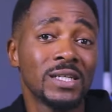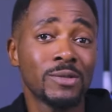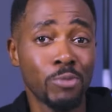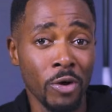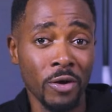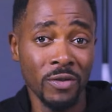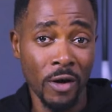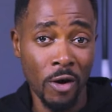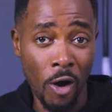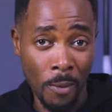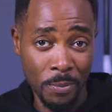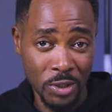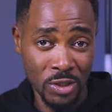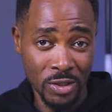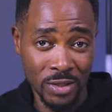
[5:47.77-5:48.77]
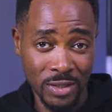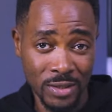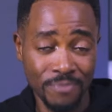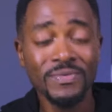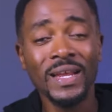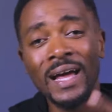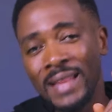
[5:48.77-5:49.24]
explored their
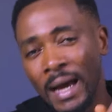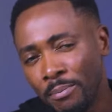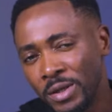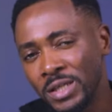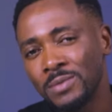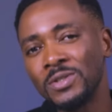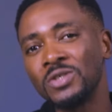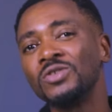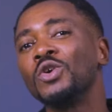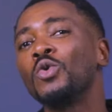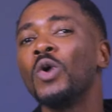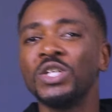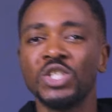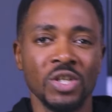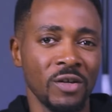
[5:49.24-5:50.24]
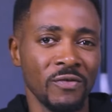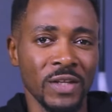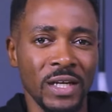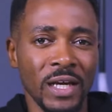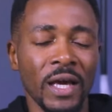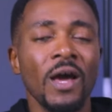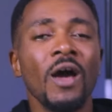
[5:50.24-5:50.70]
options. And that brings me to the question of the
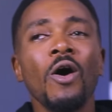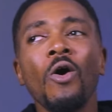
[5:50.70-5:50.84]
day.